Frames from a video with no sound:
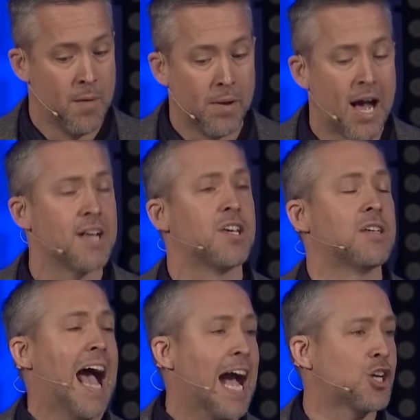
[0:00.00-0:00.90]
But God
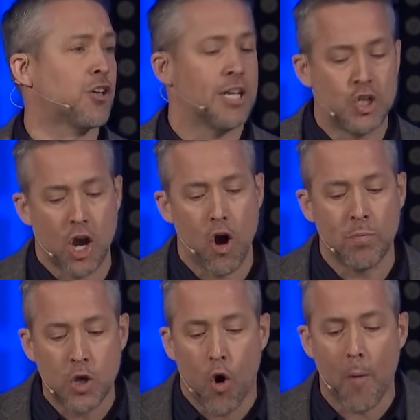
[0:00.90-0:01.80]
says, actually,
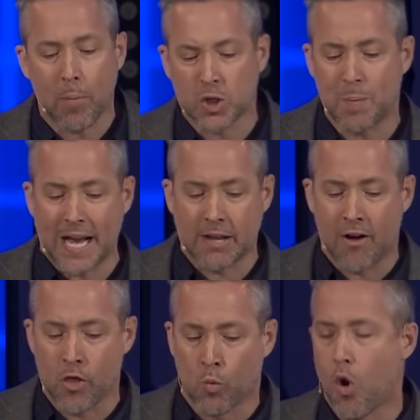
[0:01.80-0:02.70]
Job, your
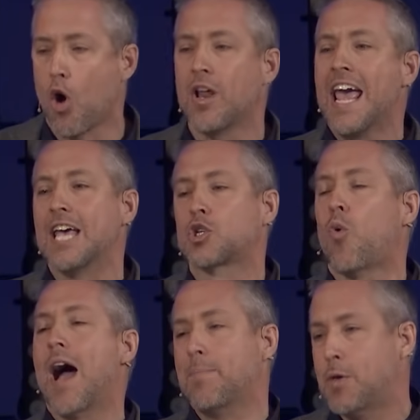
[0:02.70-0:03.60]
perspective on the world is
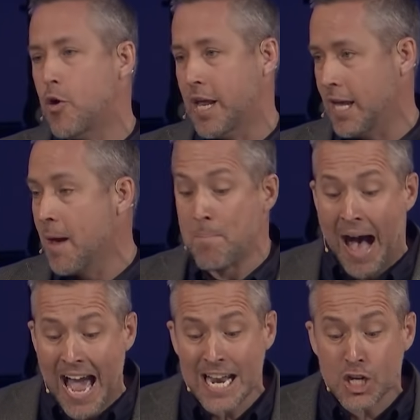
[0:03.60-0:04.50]
quite puny.
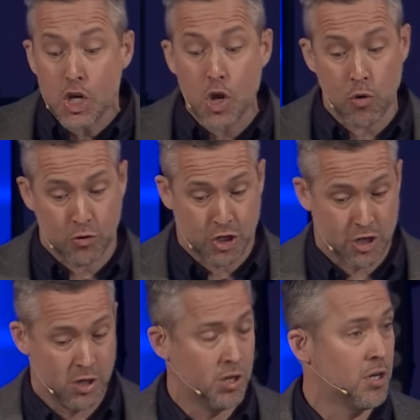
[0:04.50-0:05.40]
Mine is
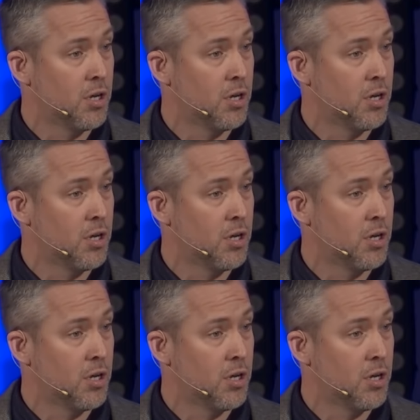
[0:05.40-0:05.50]
huge.